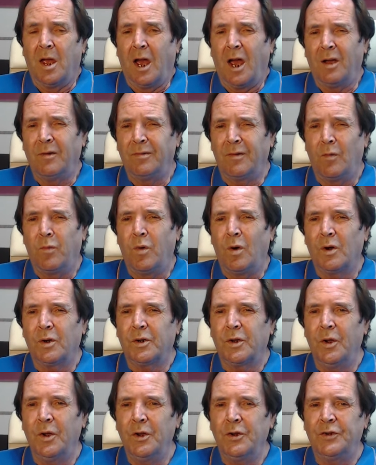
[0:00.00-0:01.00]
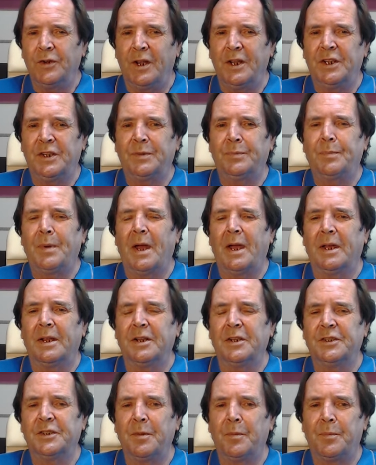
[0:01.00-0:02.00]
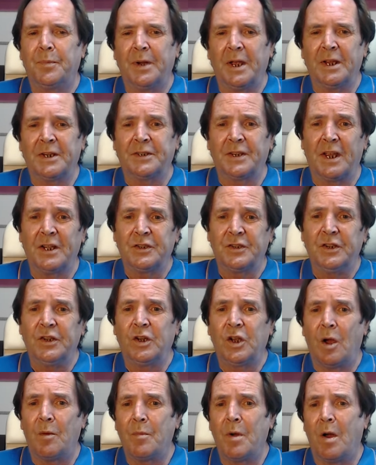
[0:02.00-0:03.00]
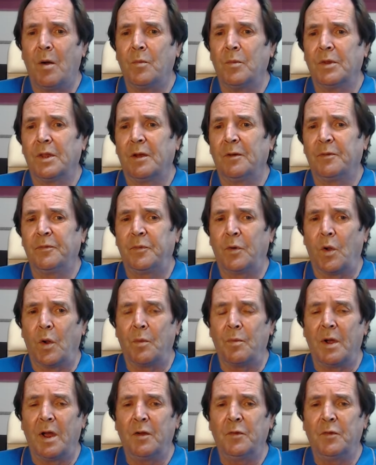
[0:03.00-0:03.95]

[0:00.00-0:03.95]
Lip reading: However, what could transpire is the BRICS actually come up with a format